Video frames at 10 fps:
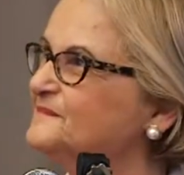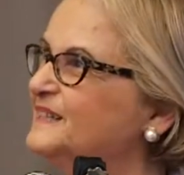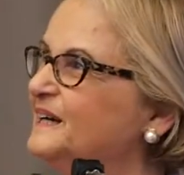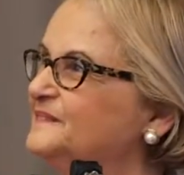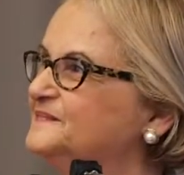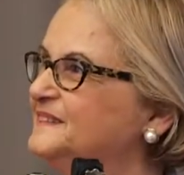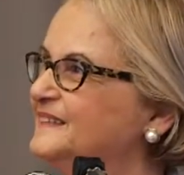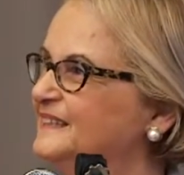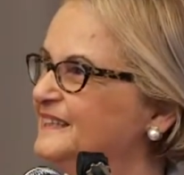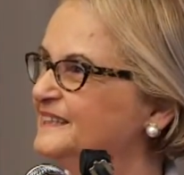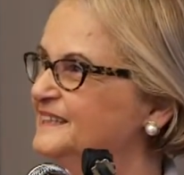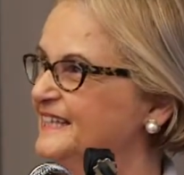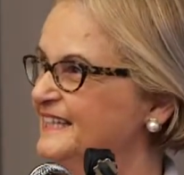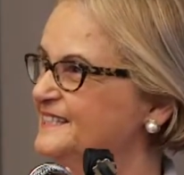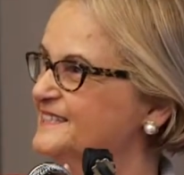Yeah.
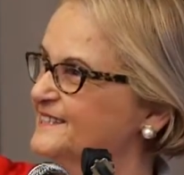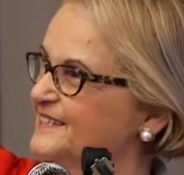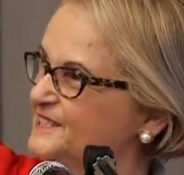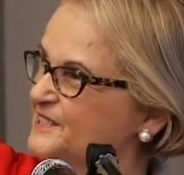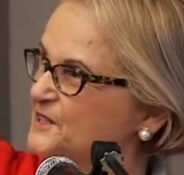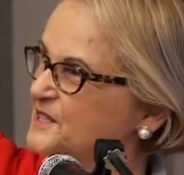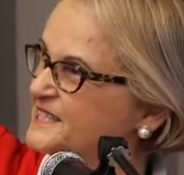These are the